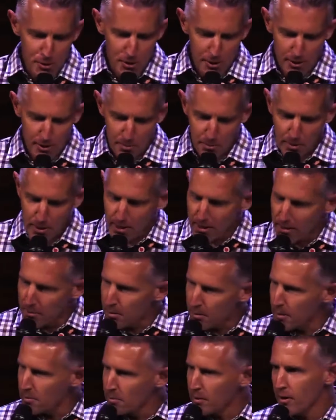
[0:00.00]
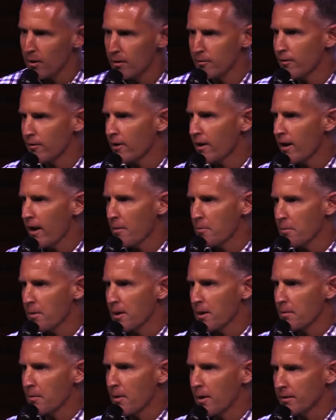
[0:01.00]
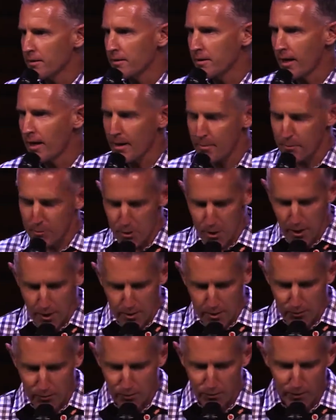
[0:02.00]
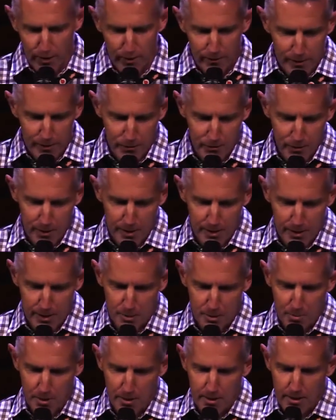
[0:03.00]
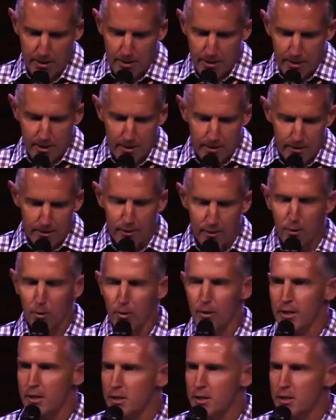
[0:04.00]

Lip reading: and the PE people aren't very happy about the name change for various reasons. But the Lord is